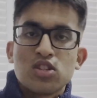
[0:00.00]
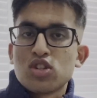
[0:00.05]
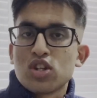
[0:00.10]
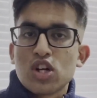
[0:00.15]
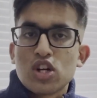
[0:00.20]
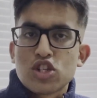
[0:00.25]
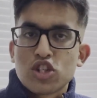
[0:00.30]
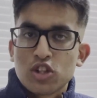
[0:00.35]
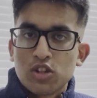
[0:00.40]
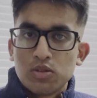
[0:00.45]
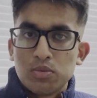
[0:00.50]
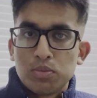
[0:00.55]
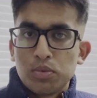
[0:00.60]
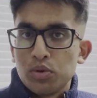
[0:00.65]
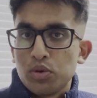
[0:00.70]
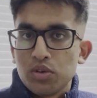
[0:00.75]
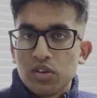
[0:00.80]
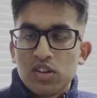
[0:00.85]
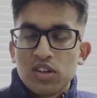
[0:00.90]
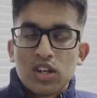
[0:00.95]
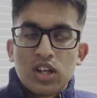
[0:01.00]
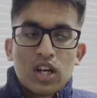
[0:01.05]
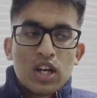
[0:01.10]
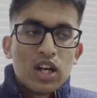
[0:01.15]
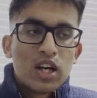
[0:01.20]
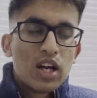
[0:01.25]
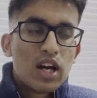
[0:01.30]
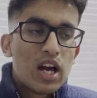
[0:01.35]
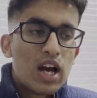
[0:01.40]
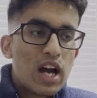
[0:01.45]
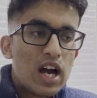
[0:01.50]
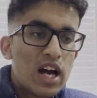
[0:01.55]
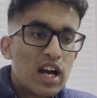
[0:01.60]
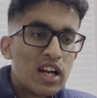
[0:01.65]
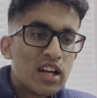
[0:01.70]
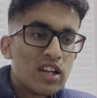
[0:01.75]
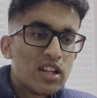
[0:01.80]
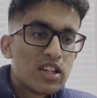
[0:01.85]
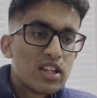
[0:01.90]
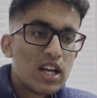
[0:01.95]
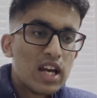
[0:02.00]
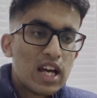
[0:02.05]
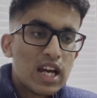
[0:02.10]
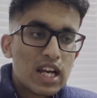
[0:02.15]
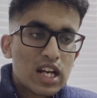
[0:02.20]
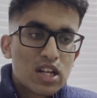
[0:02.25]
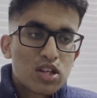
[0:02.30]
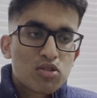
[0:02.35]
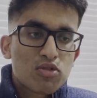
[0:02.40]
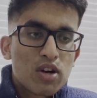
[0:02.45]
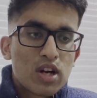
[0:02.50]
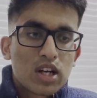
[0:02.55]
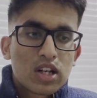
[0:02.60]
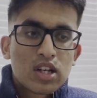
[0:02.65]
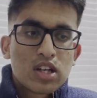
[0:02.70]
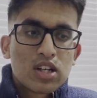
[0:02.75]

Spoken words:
Churchill born, and the extract